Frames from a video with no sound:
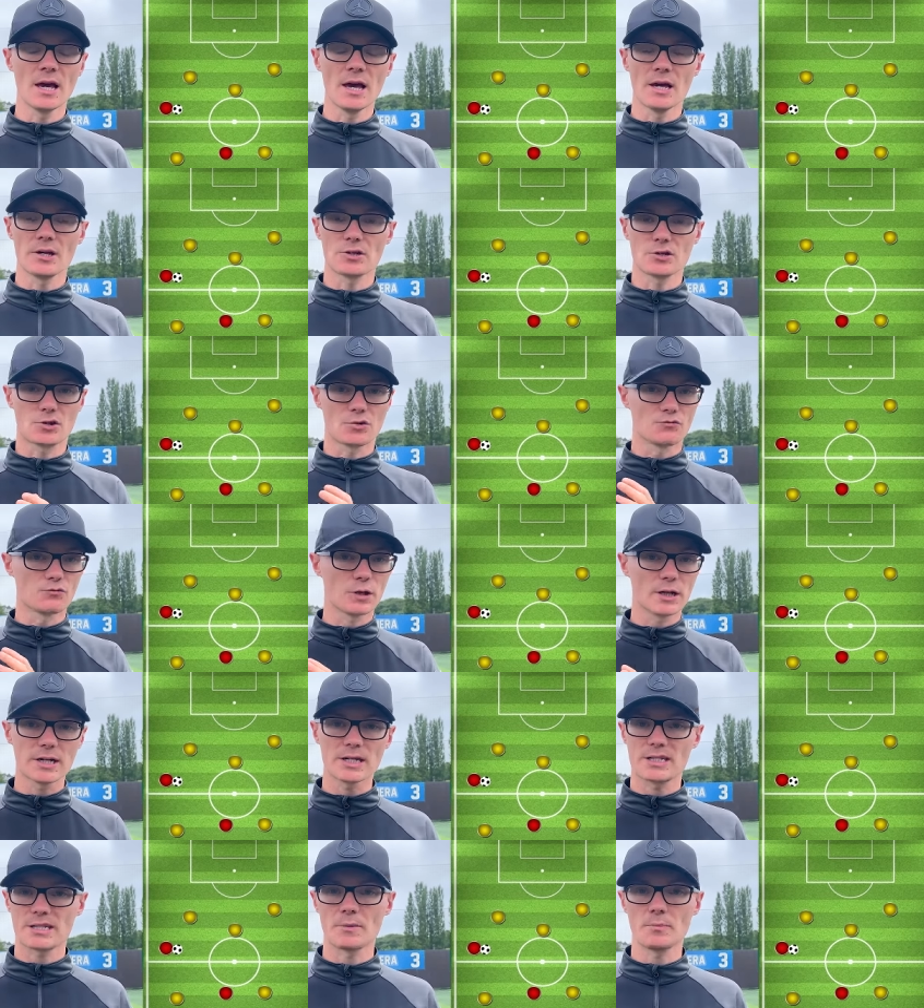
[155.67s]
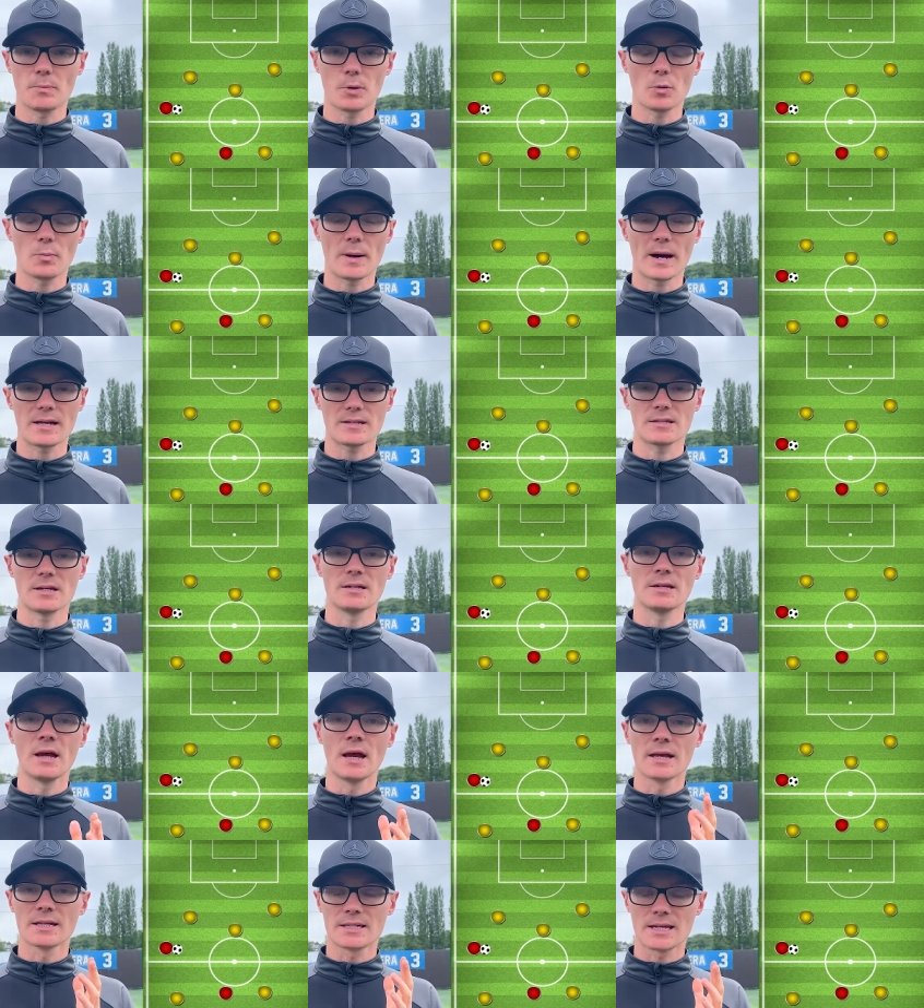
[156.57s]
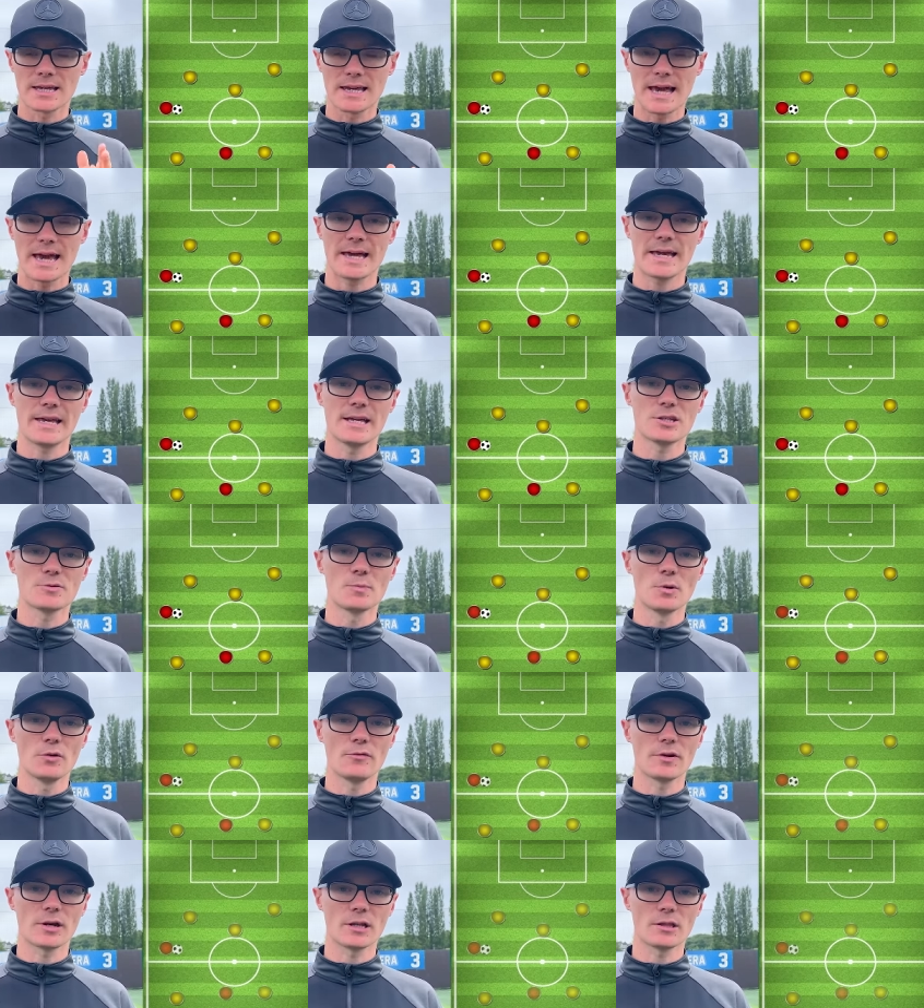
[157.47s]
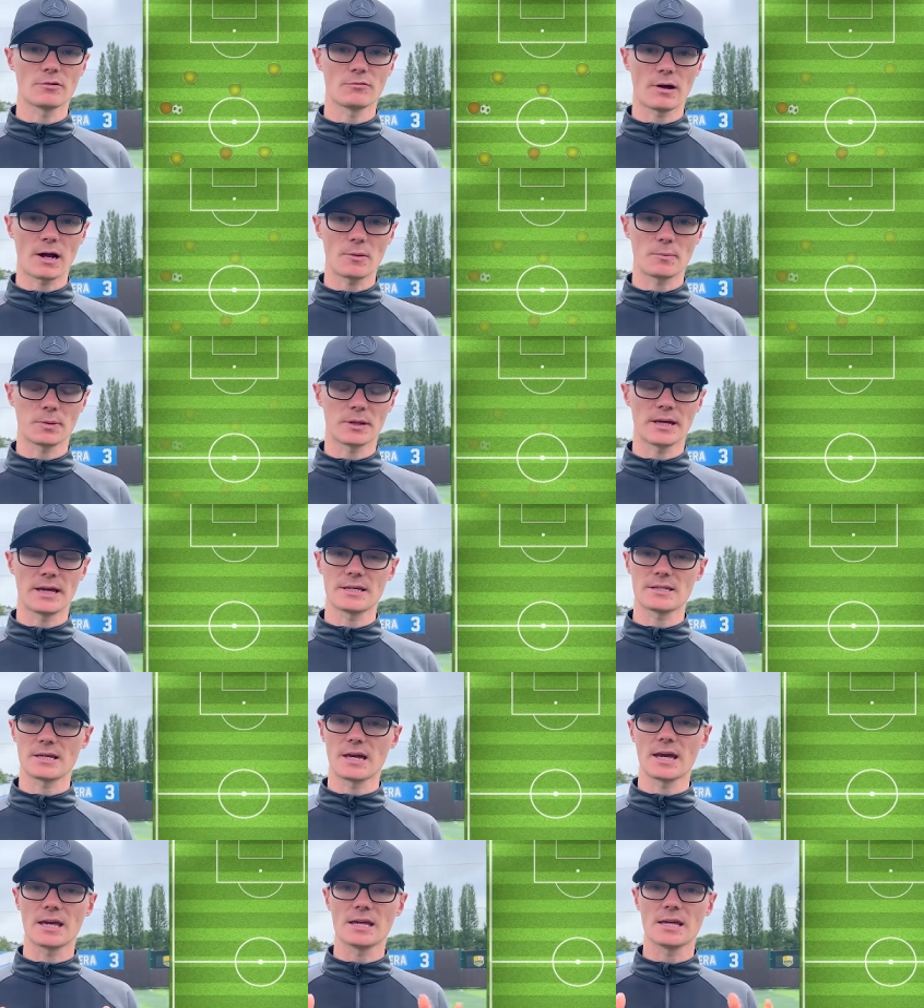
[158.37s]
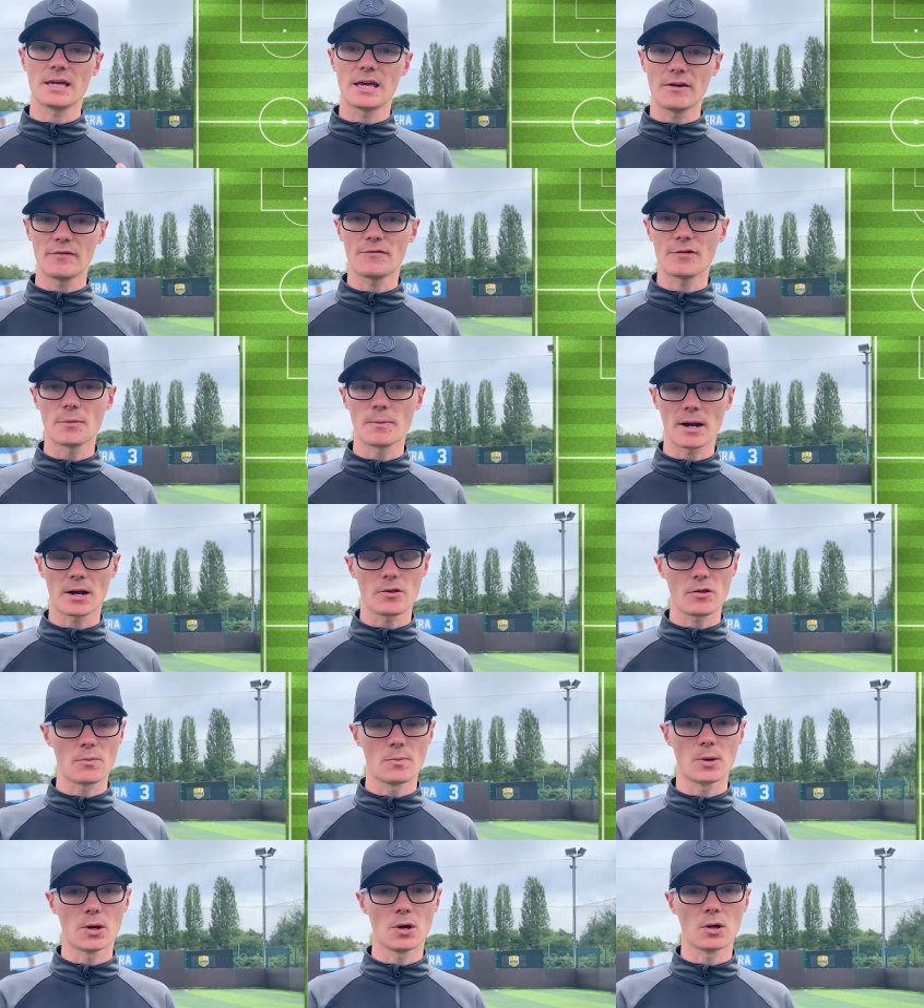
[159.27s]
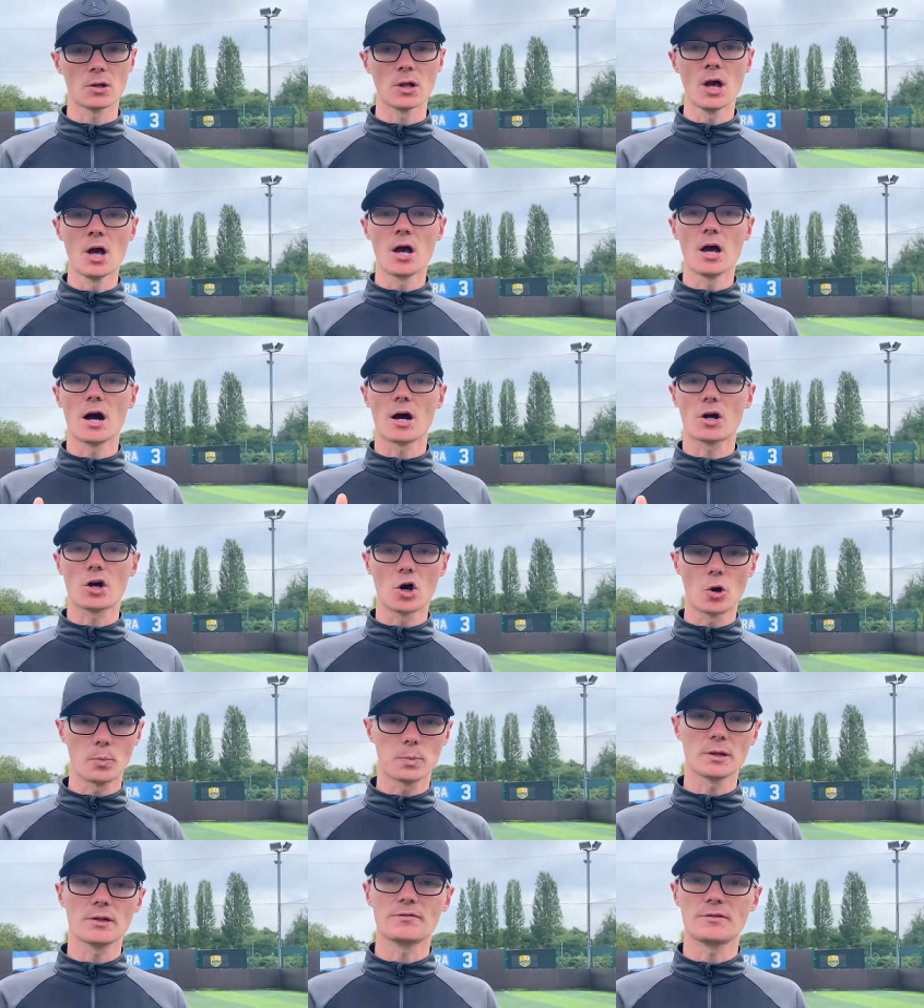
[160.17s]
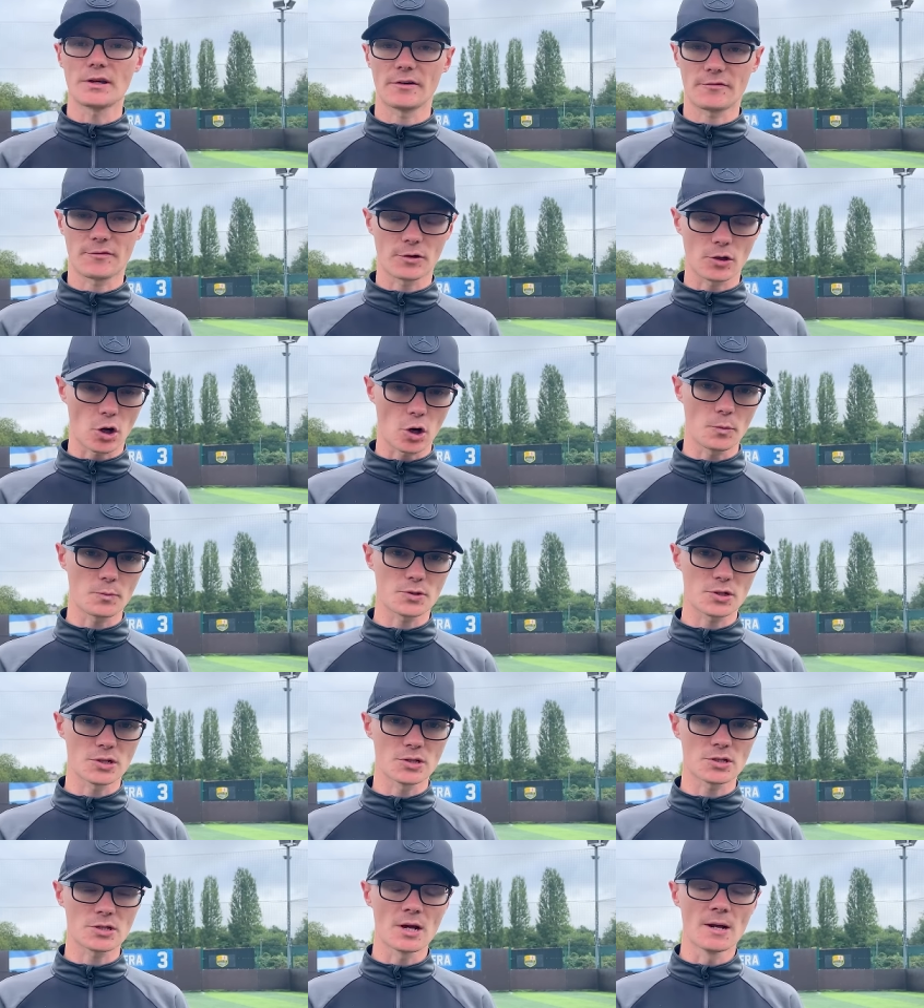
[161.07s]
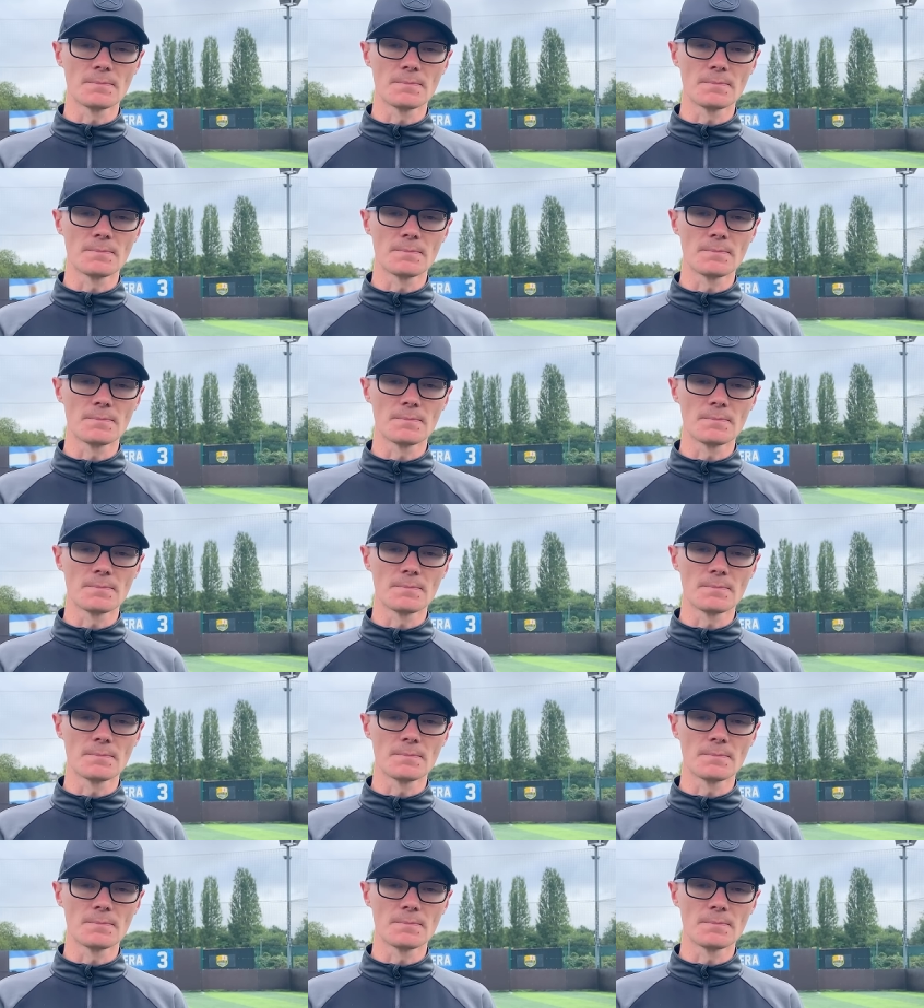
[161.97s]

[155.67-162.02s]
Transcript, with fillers: is just a really simple pattern to get kids moving in the right place and give the man on the ball a couple of different options.